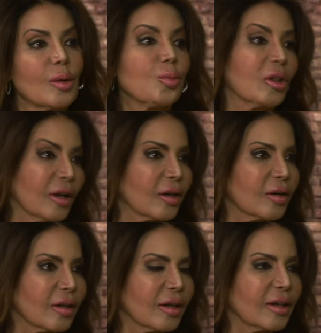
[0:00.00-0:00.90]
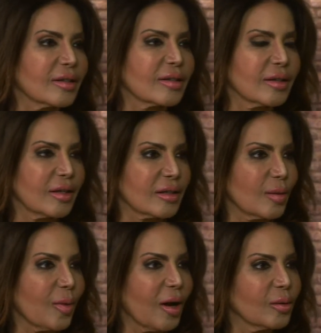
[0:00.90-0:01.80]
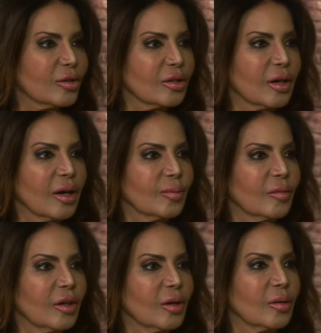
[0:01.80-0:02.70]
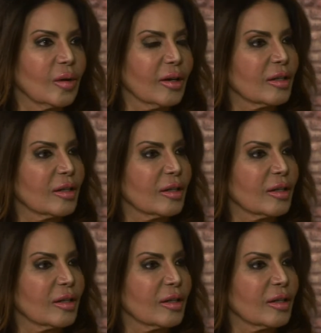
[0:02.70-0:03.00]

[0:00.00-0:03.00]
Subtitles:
political, it's about, I guess